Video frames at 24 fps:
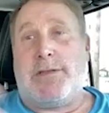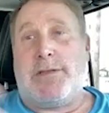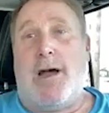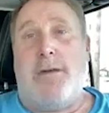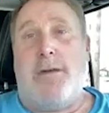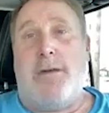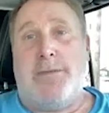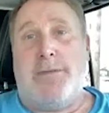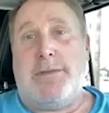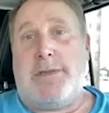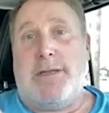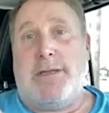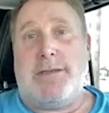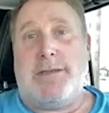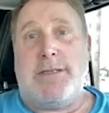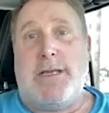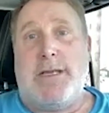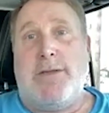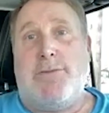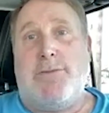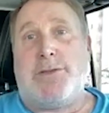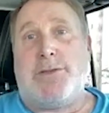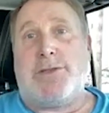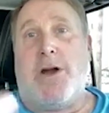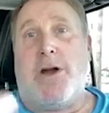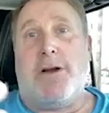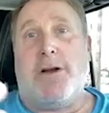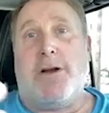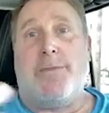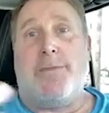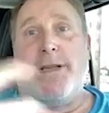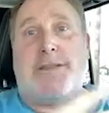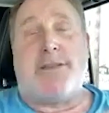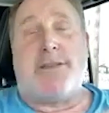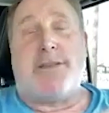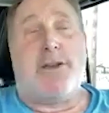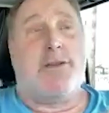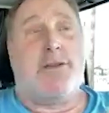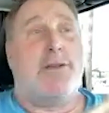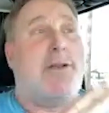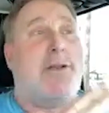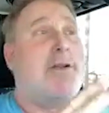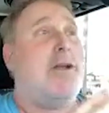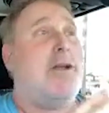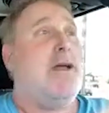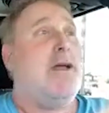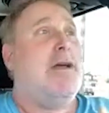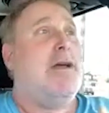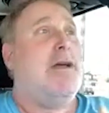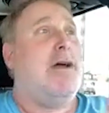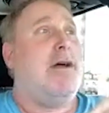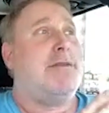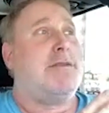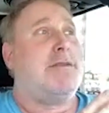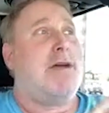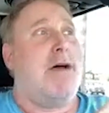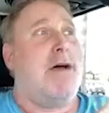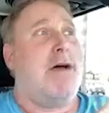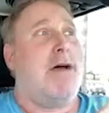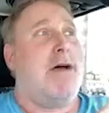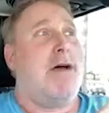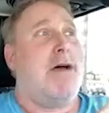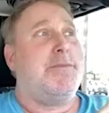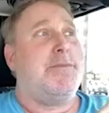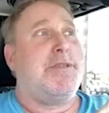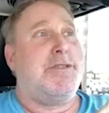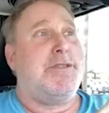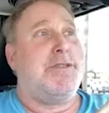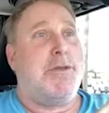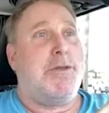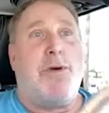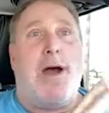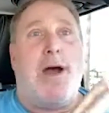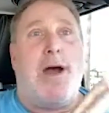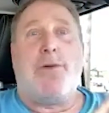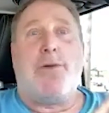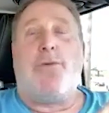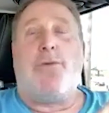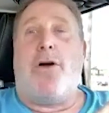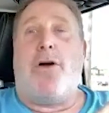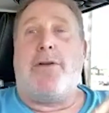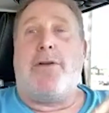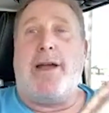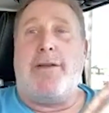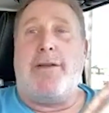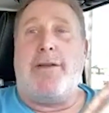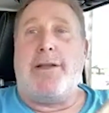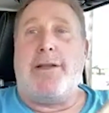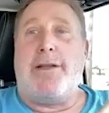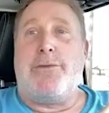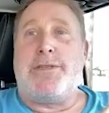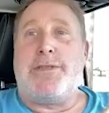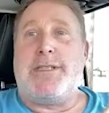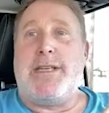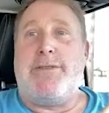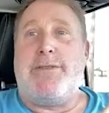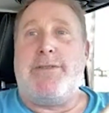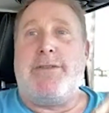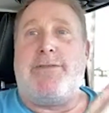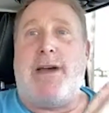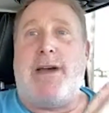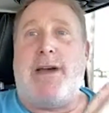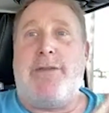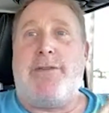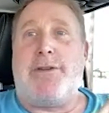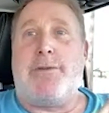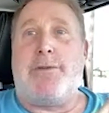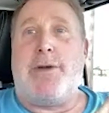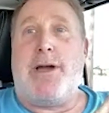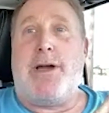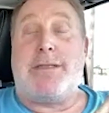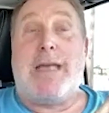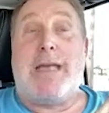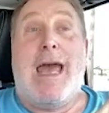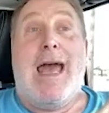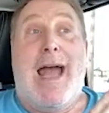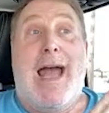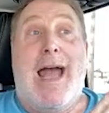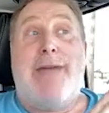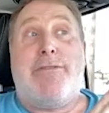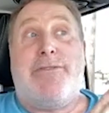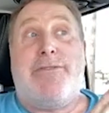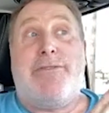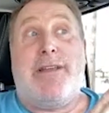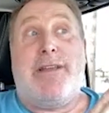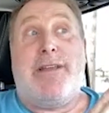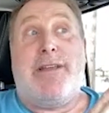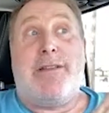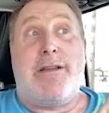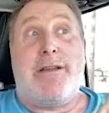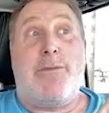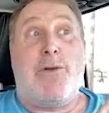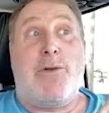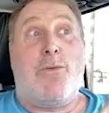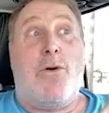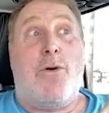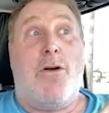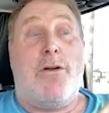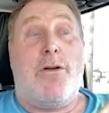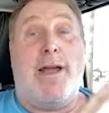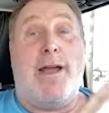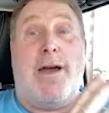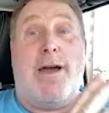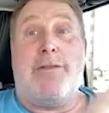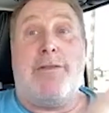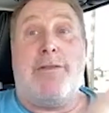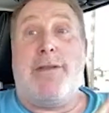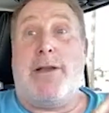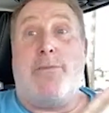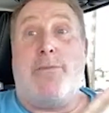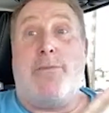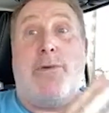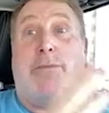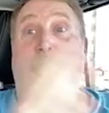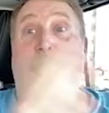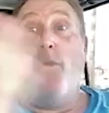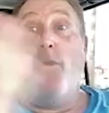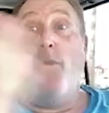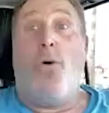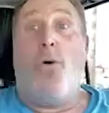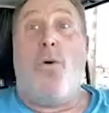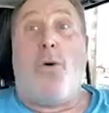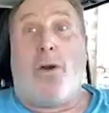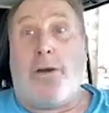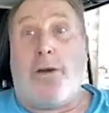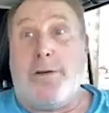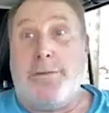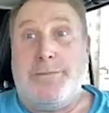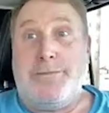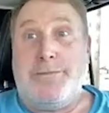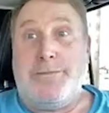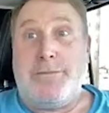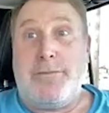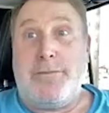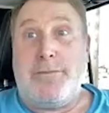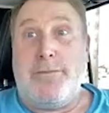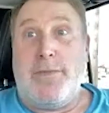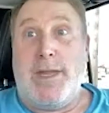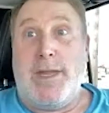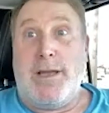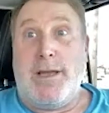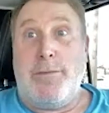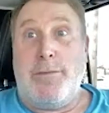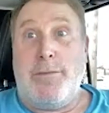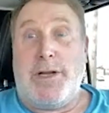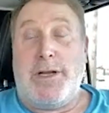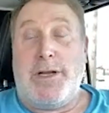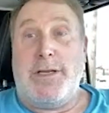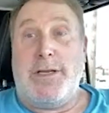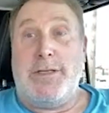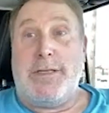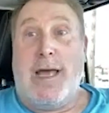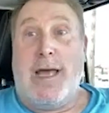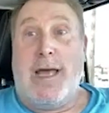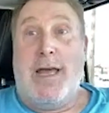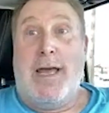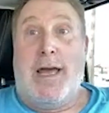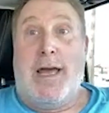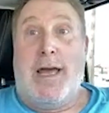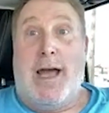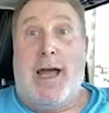Tom and Steve were talking about this earlier. Tom said, you probably walk out of there with $7,500. I have a feeling I'm going to walk out of there with more, because